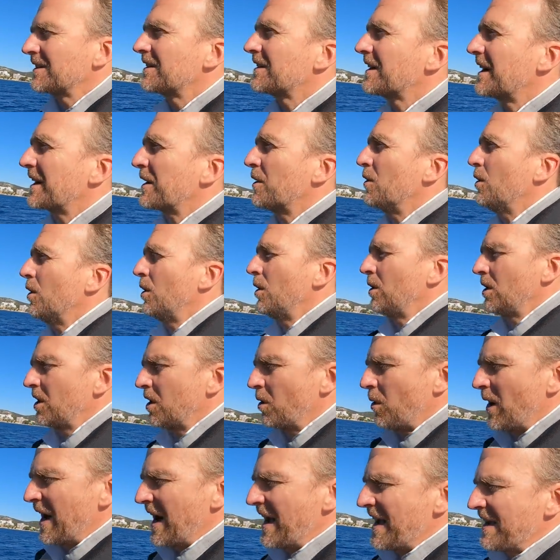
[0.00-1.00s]
Going all
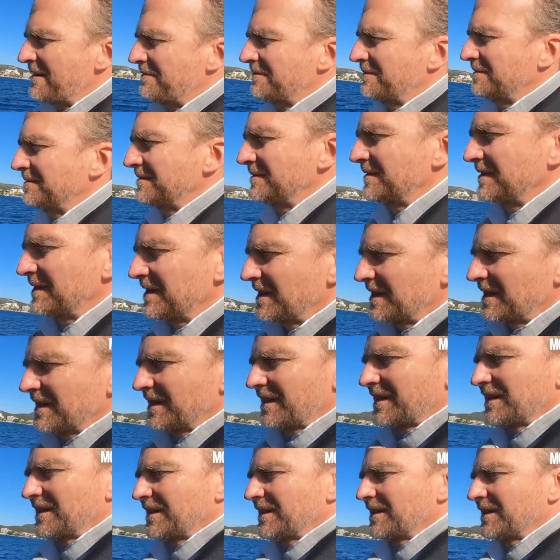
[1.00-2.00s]
the way.
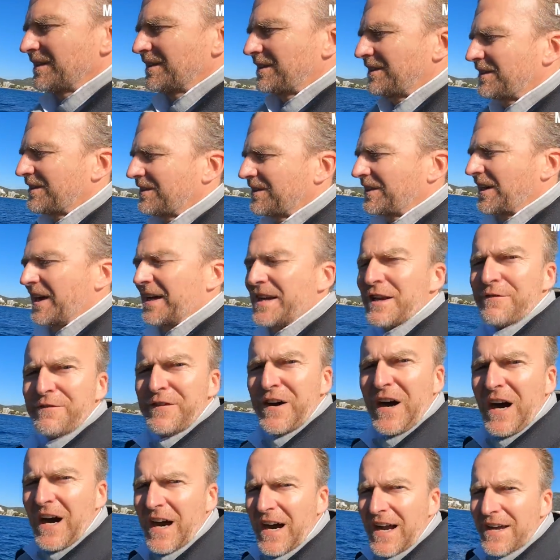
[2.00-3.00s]

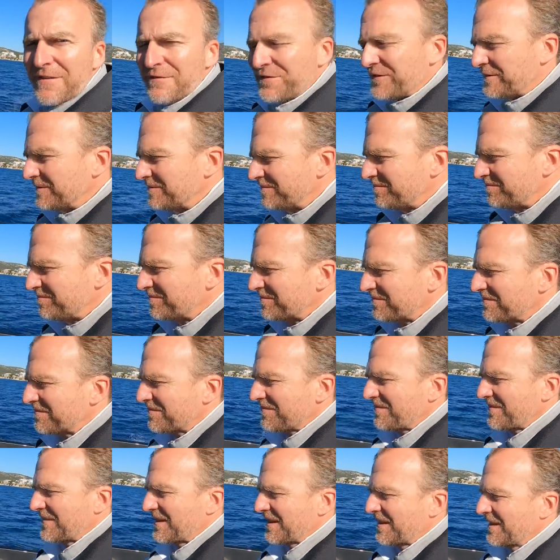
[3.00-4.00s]
35,
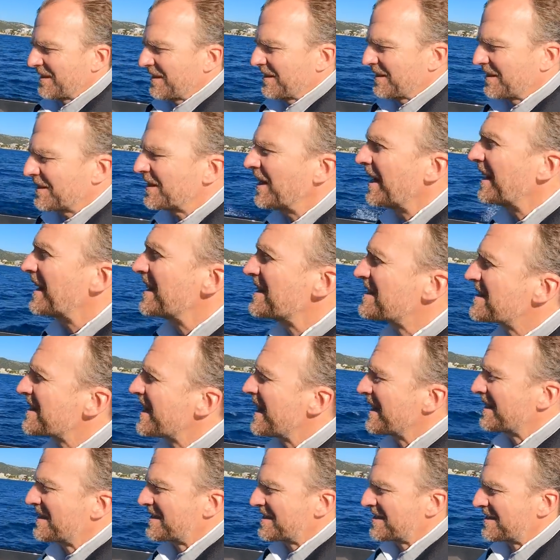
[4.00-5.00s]

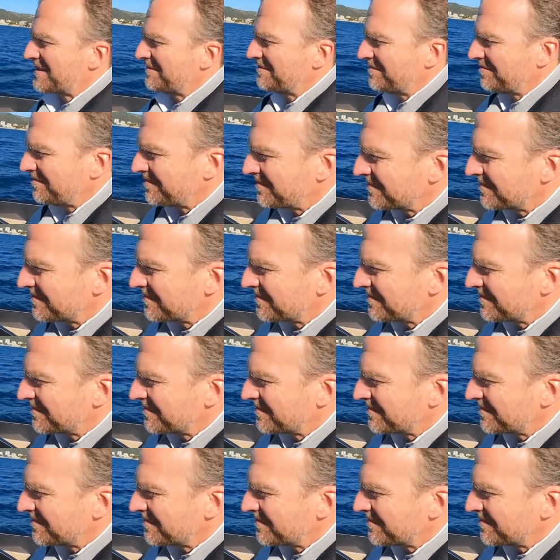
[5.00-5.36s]
36, 38.